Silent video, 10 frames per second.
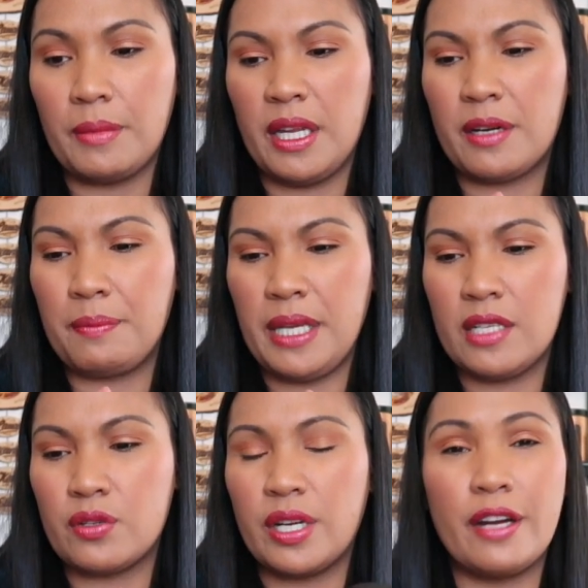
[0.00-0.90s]

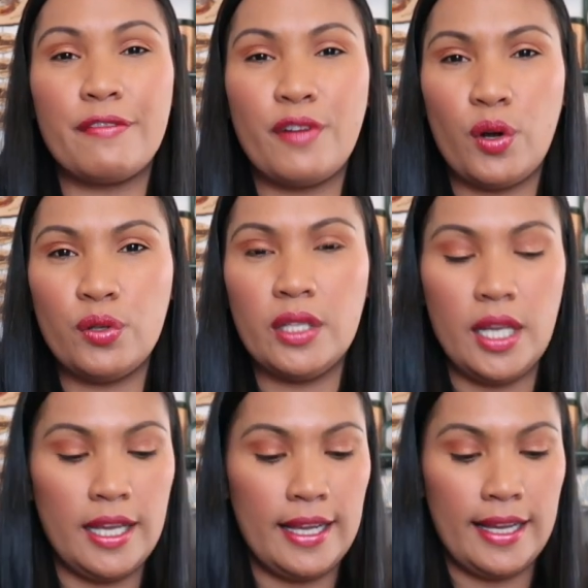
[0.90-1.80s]
earpiece or earphone.
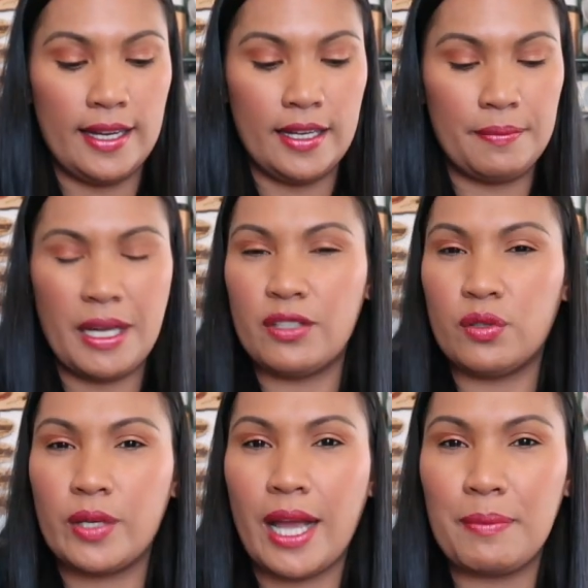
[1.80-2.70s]
I don't
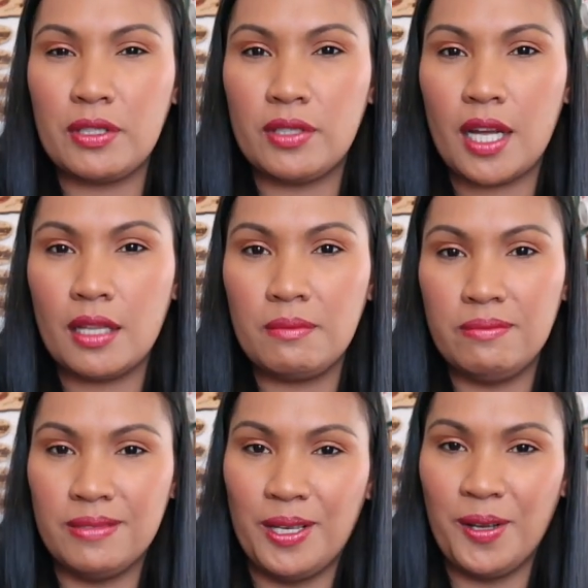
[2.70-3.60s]
know what happened to that.
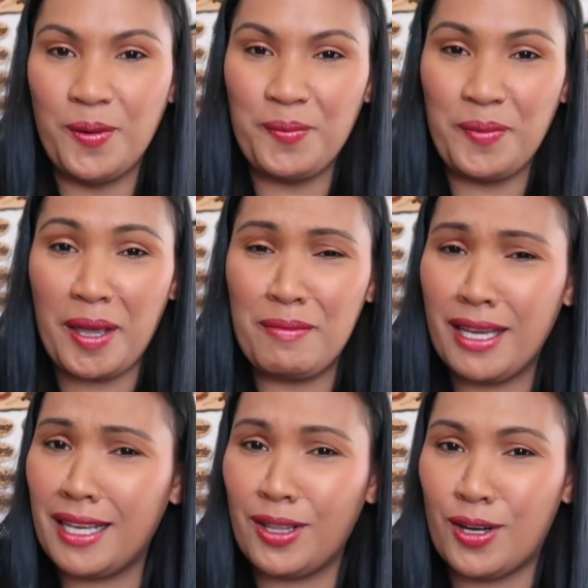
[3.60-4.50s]

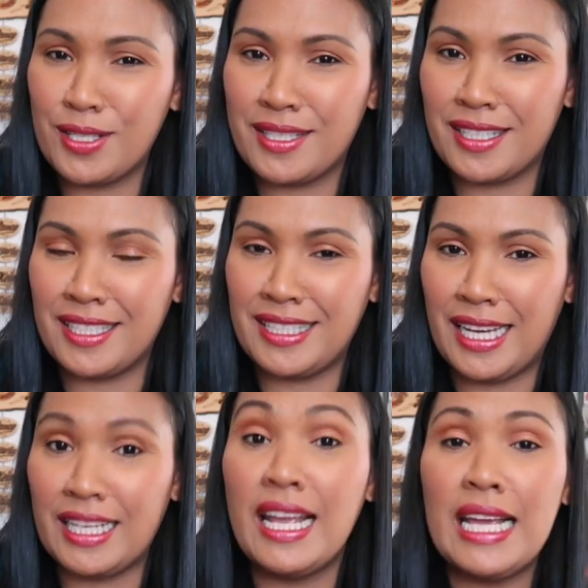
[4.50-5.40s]
Maybe I lost it
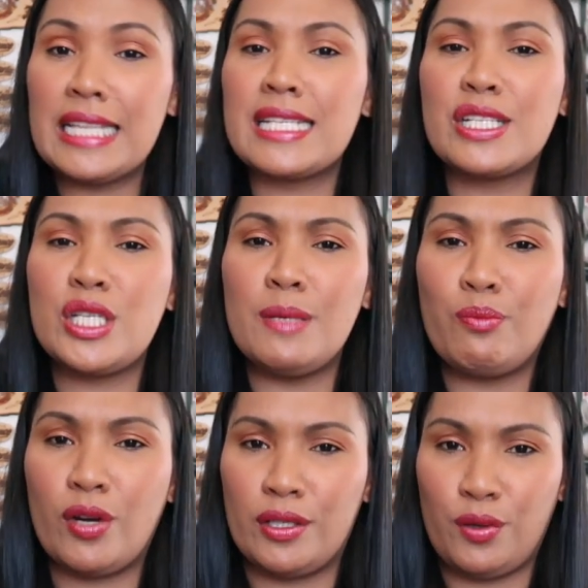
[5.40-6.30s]
again. It's a
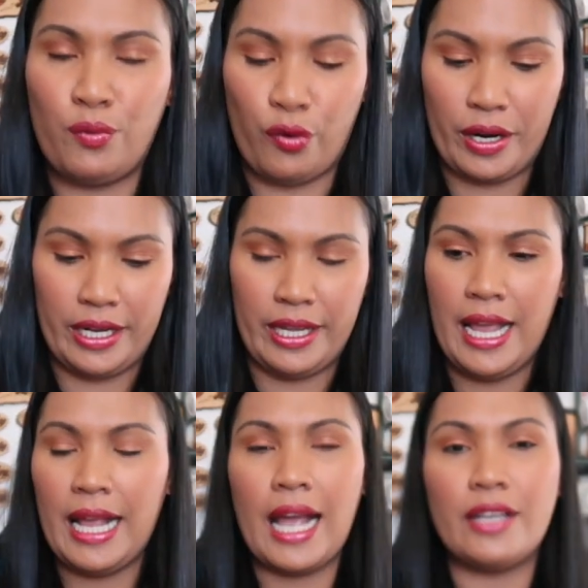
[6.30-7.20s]
cheap one, don't worry.
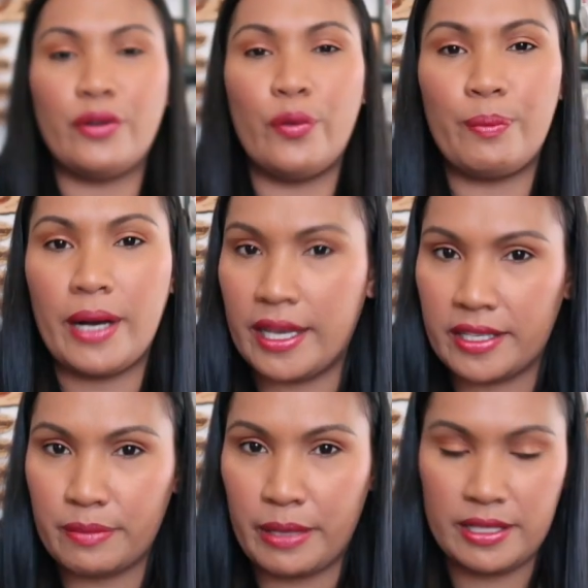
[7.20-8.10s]
I don't buy
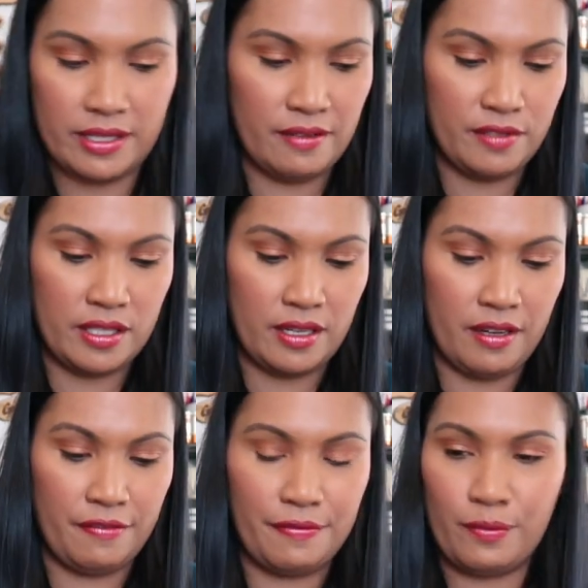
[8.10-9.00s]
expensive
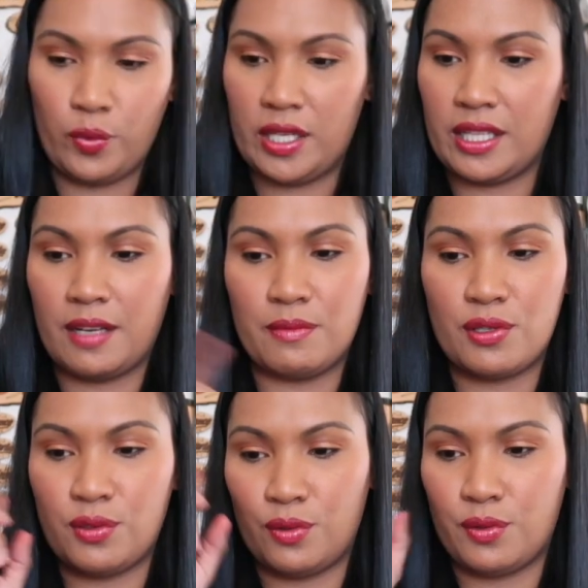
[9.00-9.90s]
stuff when it
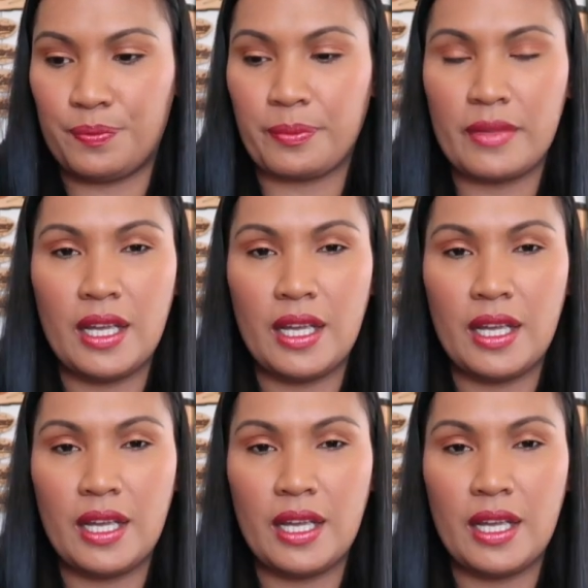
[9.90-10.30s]
comes to